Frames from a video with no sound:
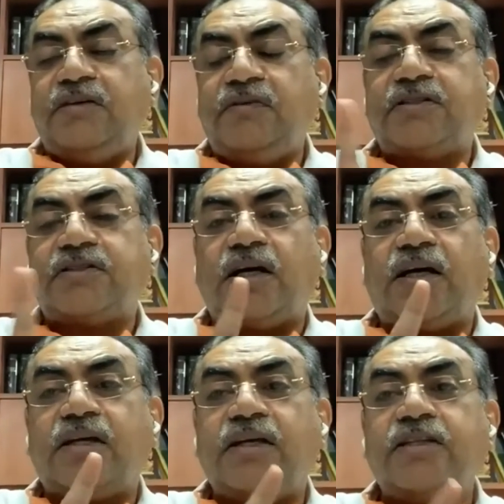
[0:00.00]
events
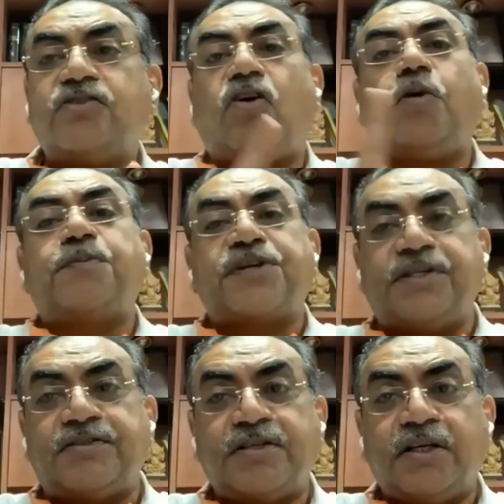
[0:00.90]
are his
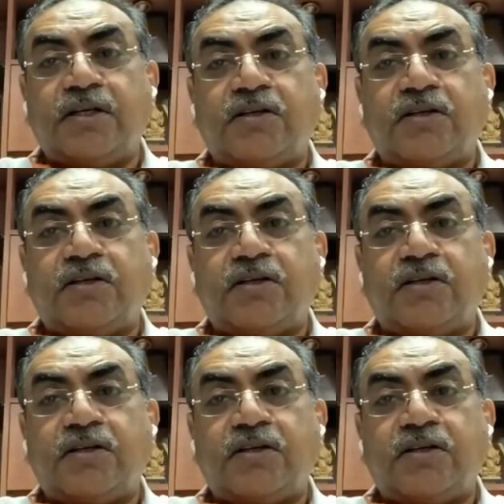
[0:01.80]
options.